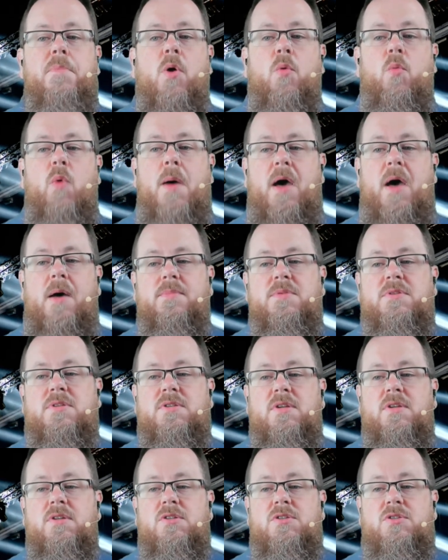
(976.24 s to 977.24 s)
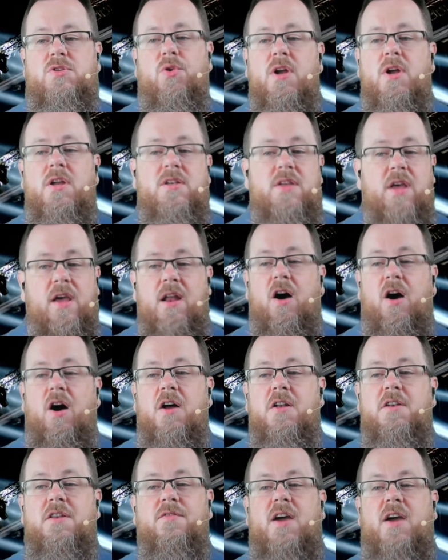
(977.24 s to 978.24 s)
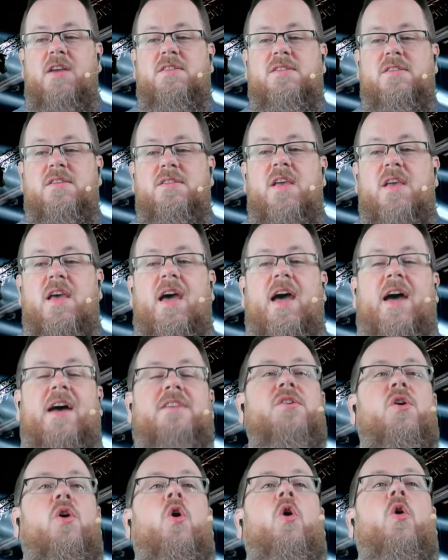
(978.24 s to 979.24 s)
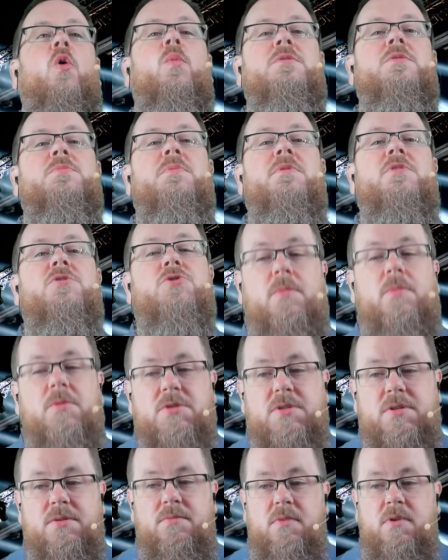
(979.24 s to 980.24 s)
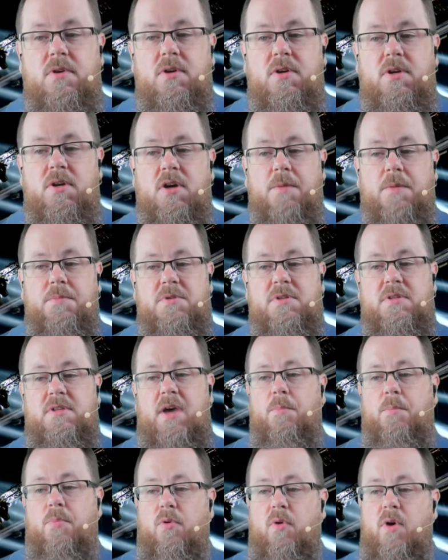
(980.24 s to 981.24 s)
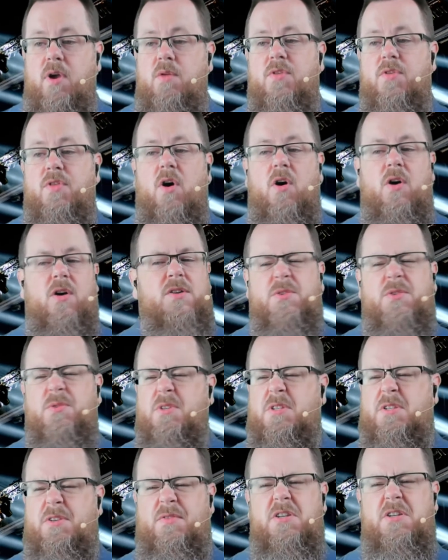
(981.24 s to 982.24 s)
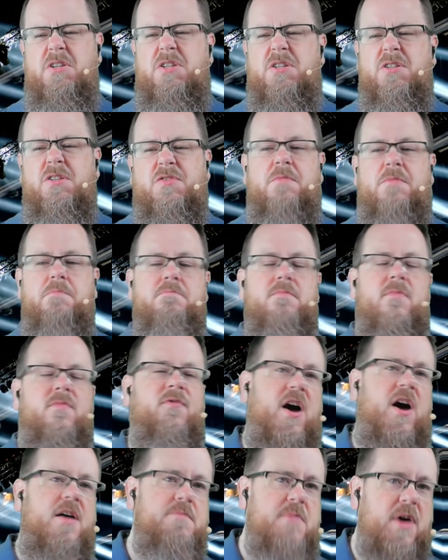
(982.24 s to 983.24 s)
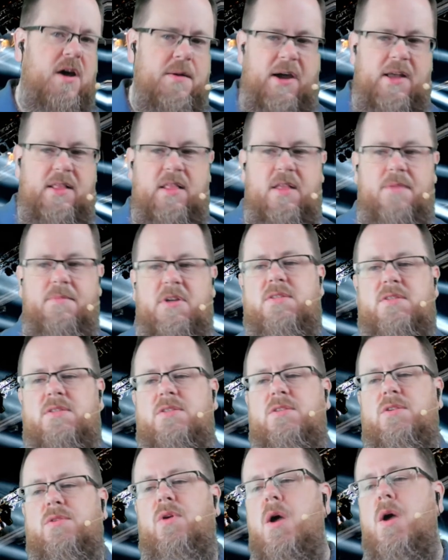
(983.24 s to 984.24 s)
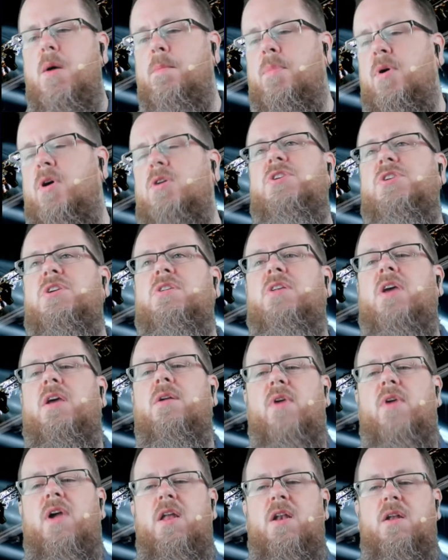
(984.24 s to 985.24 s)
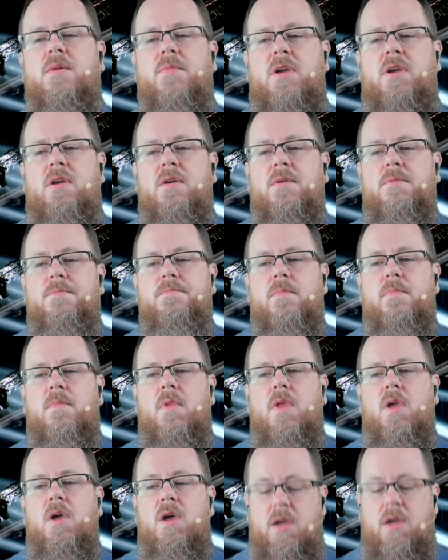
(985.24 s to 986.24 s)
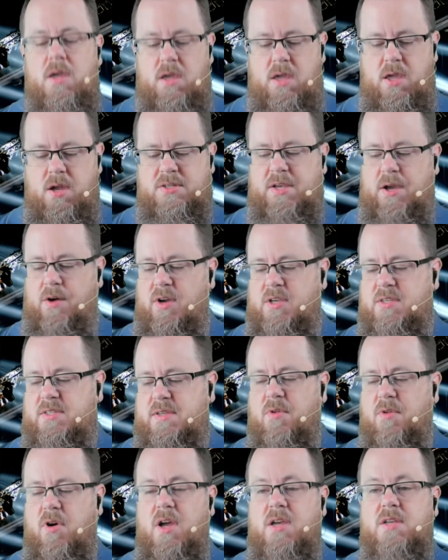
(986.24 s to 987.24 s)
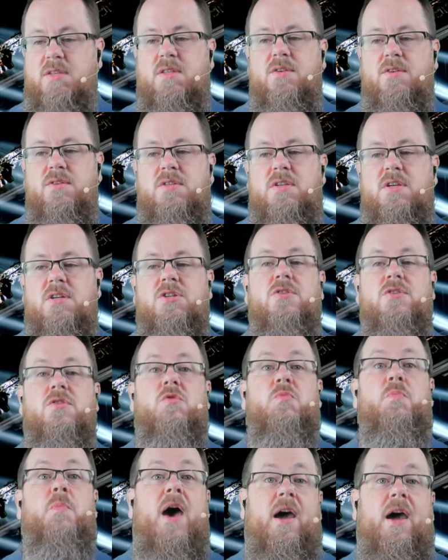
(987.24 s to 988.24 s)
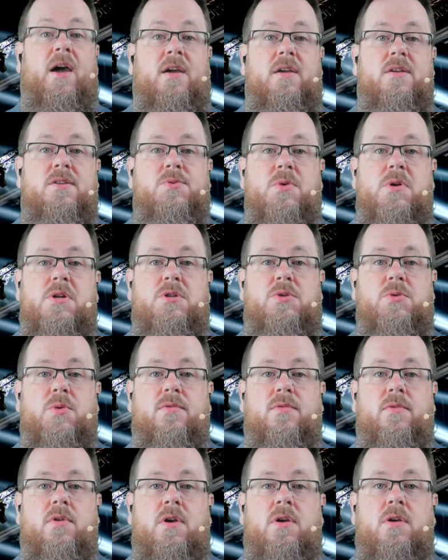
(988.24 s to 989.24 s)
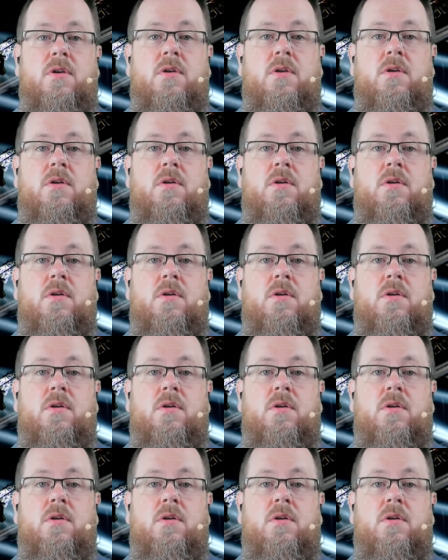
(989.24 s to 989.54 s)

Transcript: But web apps storing data on devices has always been troublesome up to that point, with all sorts of issues from 5 megabyte limits to purging data randomly. Here's how I summarize those issues back in 2023.